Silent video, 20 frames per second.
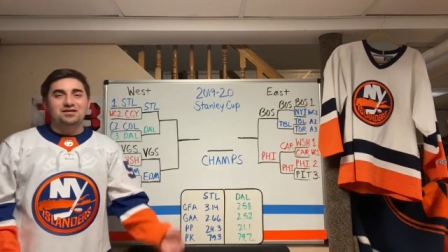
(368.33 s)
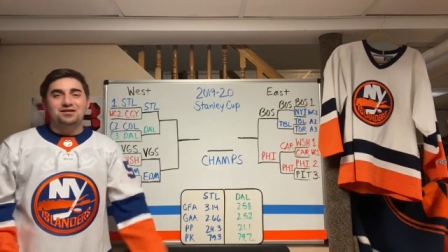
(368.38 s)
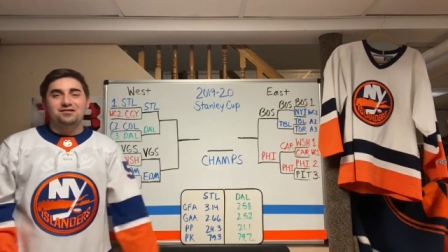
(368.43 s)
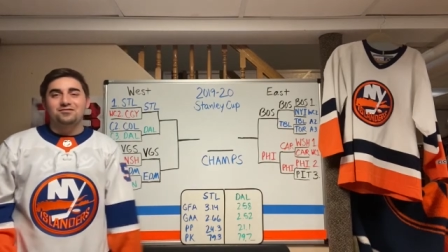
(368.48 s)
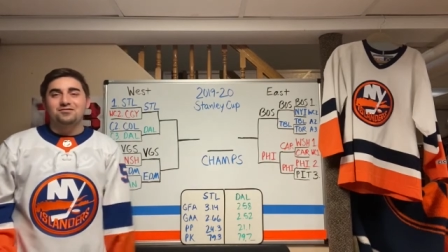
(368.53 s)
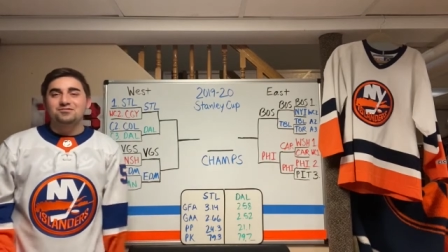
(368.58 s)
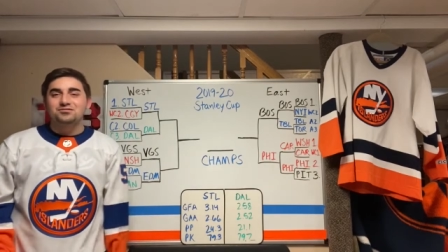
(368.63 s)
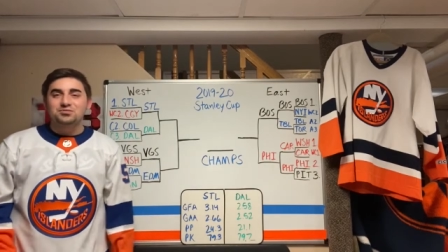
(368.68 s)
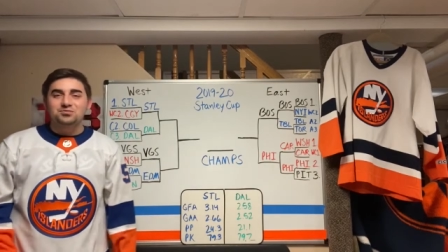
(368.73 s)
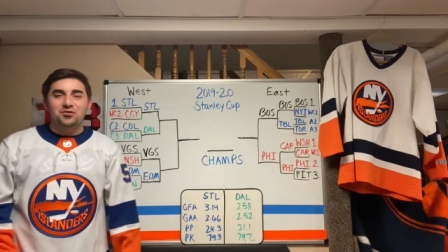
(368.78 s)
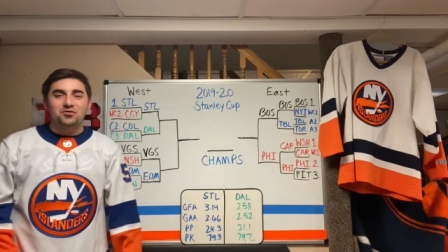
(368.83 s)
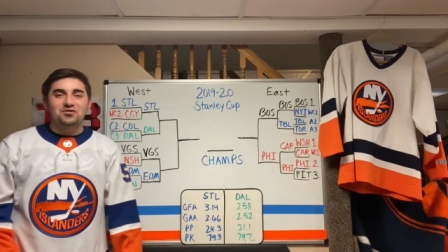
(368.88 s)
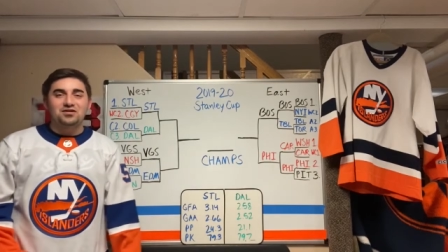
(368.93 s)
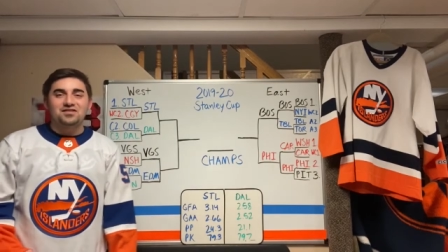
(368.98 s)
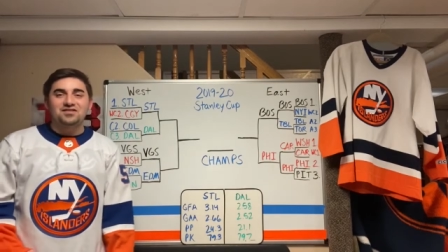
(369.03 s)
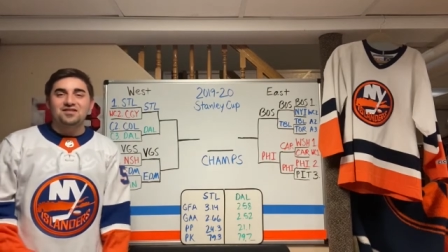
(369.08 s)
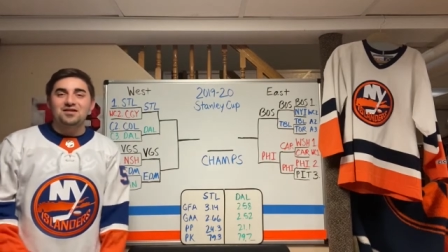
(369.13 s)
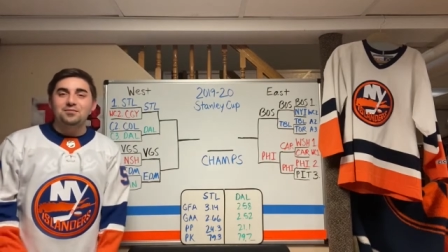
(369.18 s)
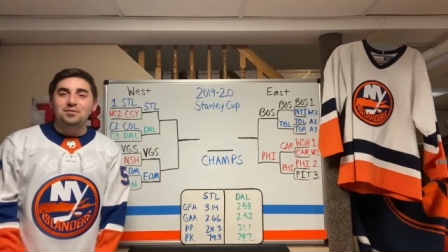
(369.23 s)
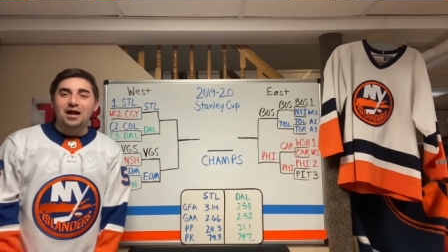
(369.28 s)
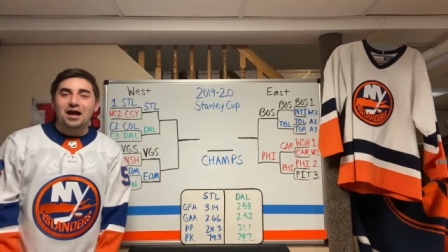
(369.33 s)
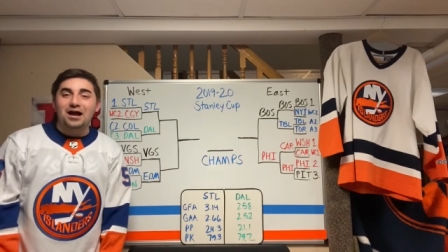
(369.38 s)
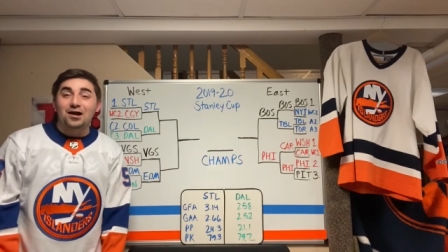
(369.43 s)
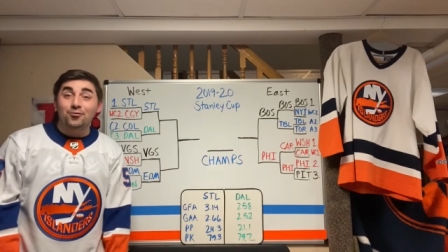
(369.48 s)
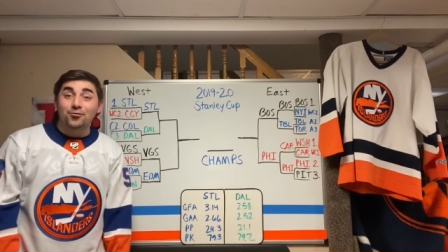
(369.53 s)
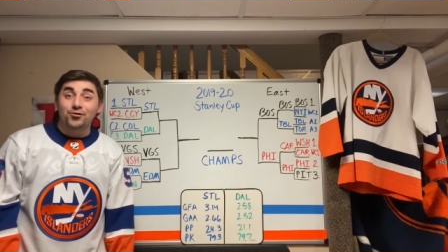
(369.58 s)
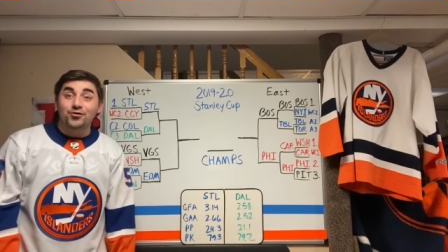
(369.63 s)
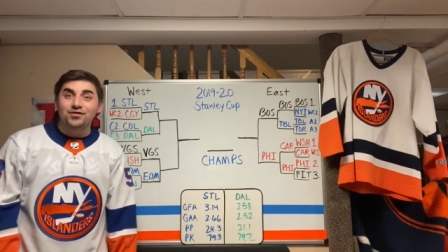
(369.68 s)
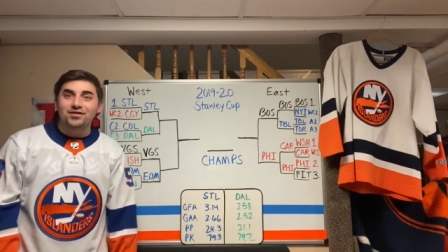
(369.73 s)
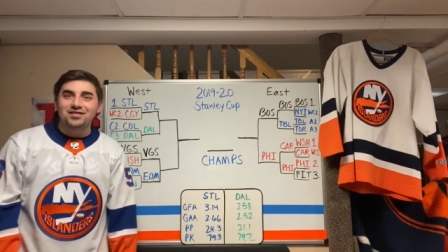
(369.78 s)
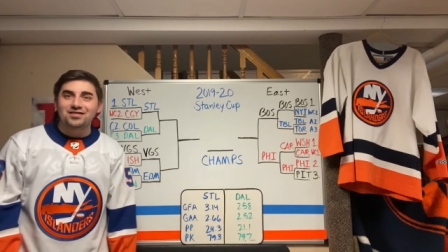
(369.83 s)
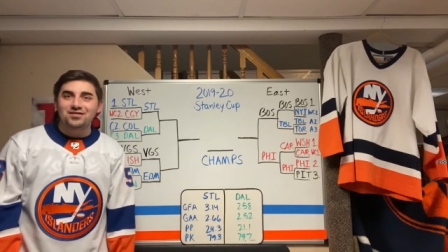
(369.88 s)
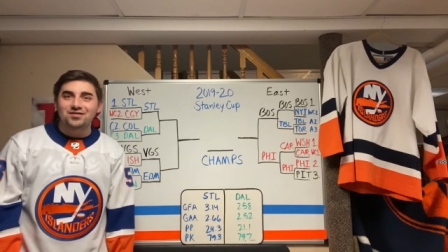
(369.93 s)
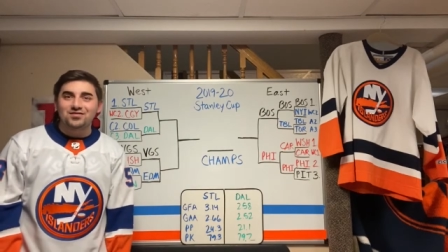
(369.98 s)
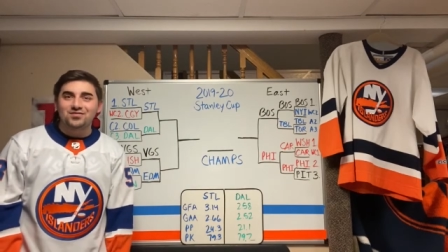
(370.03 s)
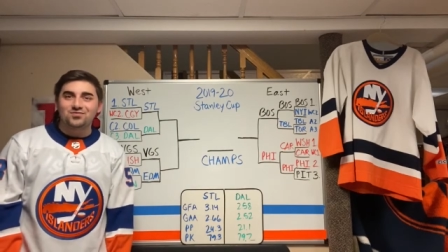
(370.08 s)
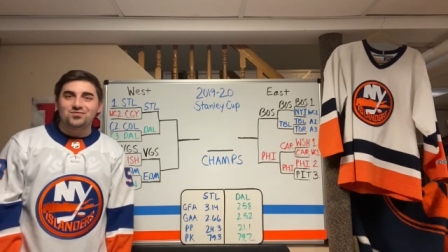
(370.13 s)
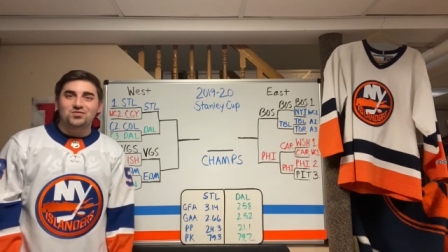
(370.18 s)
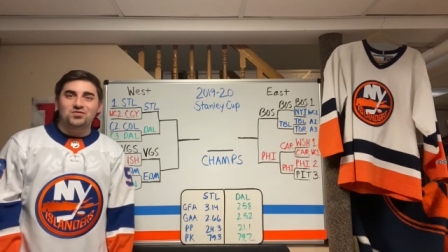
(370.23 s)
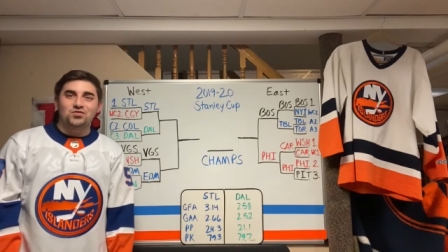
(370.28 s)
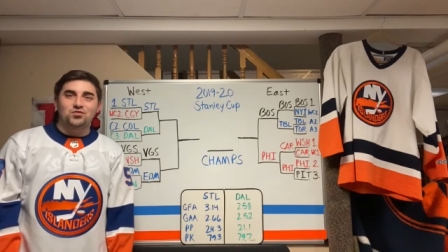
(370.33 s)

You know he was pulling a Tim Howard in